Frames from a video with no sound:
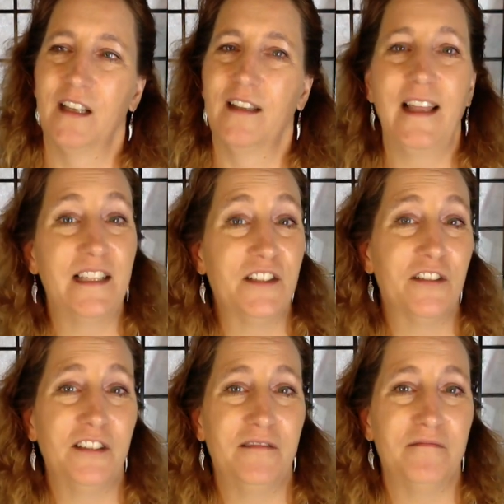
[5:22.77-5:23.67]
That's
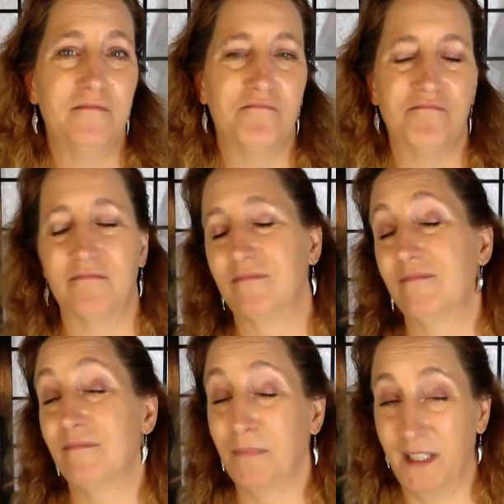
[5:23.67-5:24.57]
good,
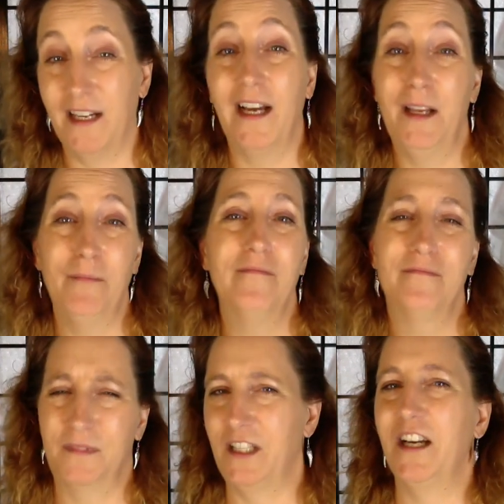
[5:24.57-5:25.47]
but I'm
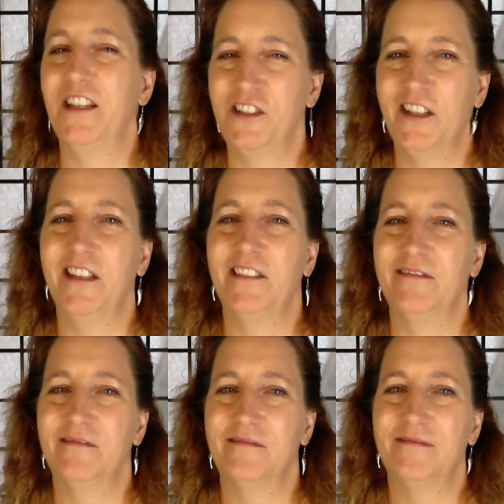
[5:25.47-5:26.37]
a hotshot.
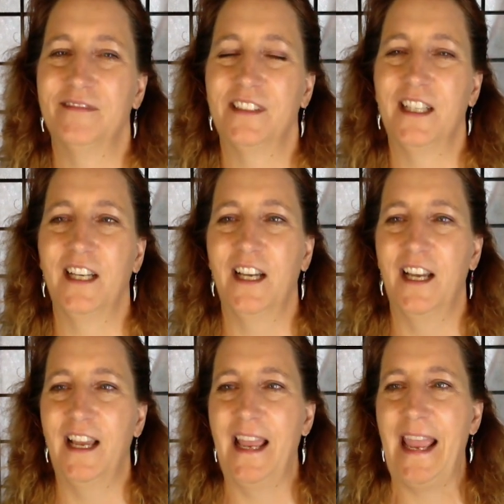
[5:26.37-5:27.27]

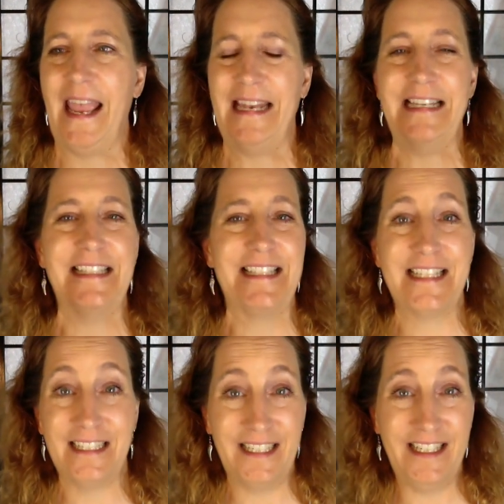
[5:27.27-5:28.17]
And it's
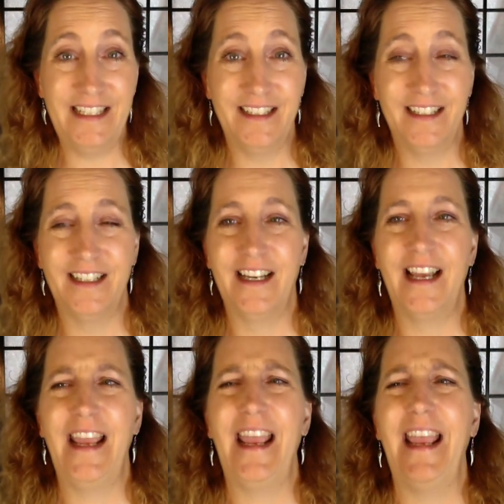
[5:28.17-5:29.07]
silly
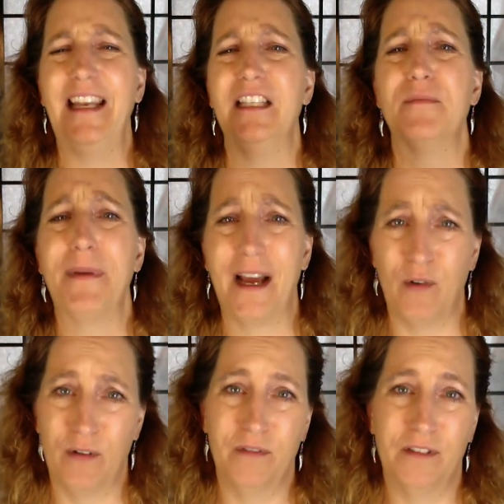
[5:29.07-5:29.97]
and it's
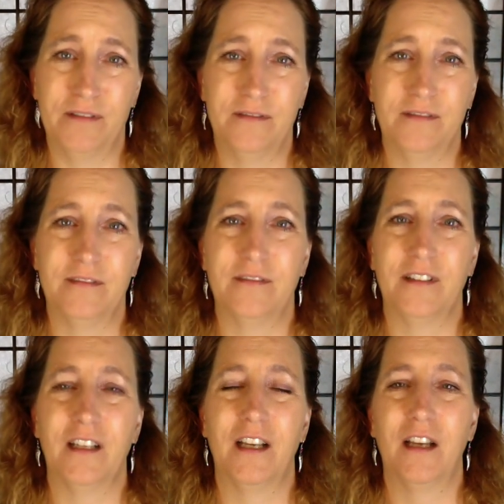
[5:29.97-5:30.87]
powerful.
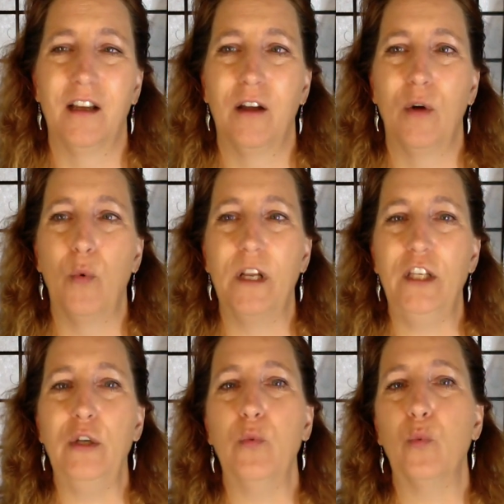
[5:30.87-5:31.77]
When
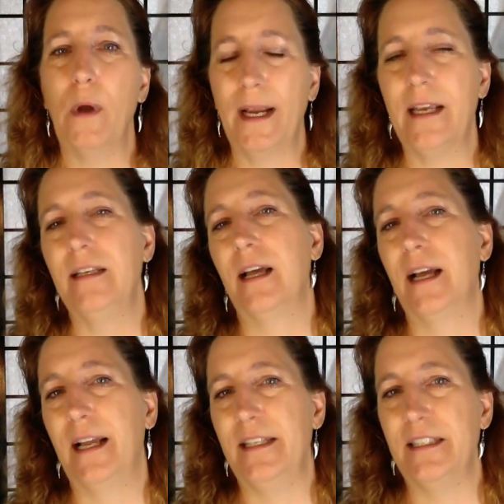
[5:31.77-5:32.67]
you
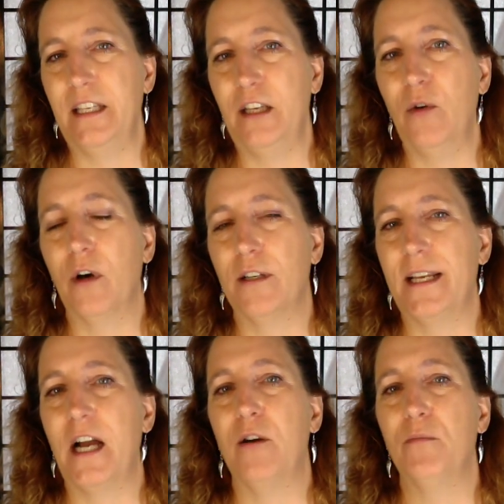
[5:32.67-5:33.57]
recognize that you are
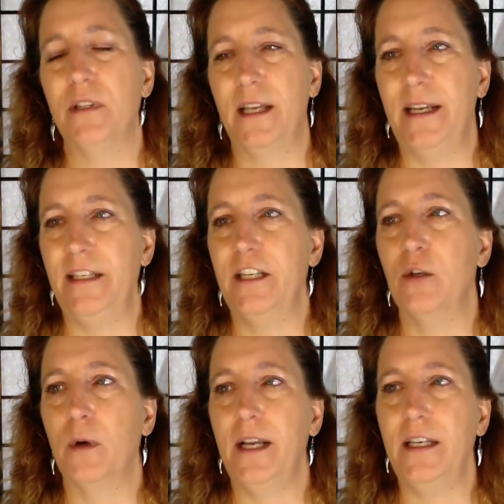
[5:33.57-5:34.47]
downplaying,
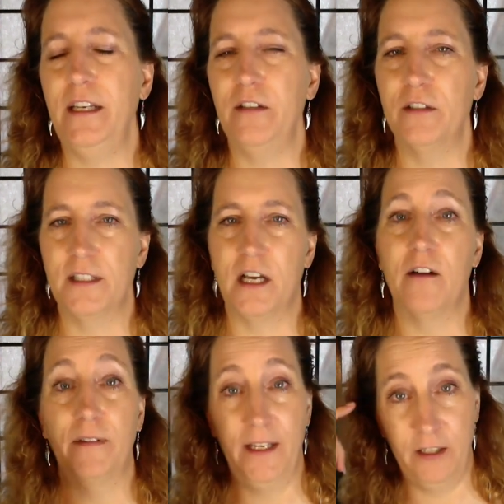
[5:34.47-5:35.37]
degrading
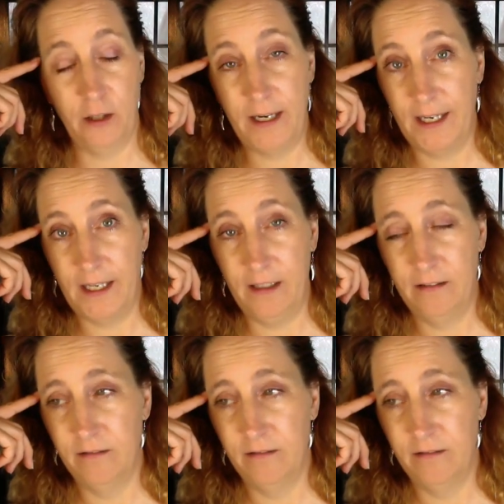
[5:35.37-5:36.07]
yourself in your head